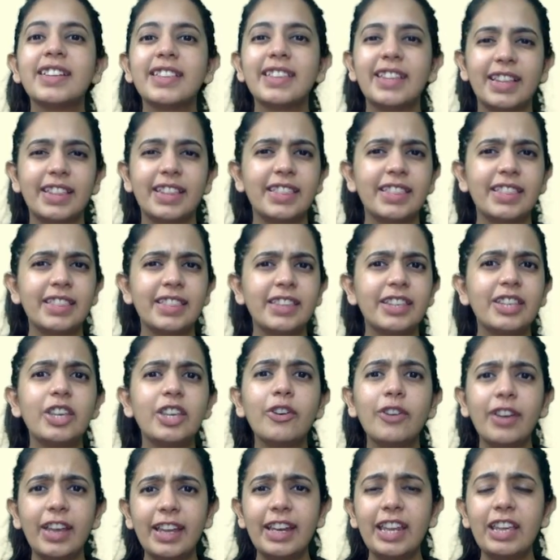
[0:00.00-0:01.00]
Then
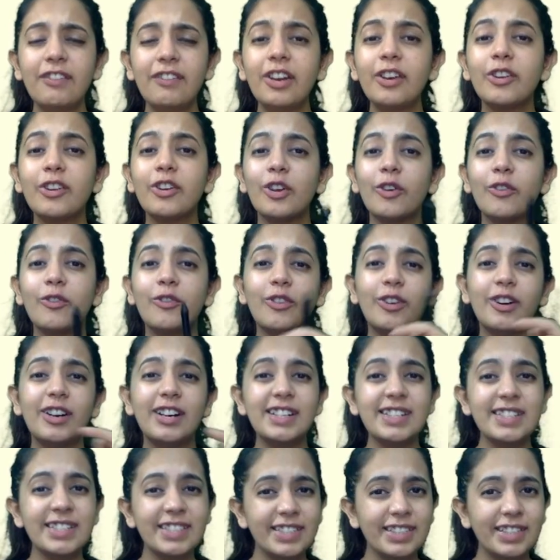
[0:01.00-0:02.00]
you can even
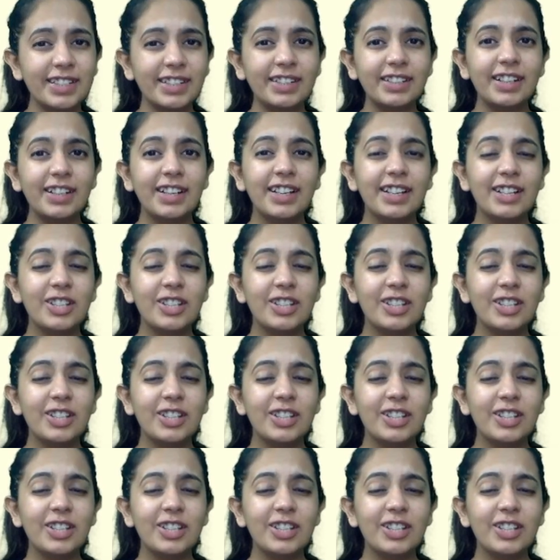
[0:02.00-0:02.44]
reverse the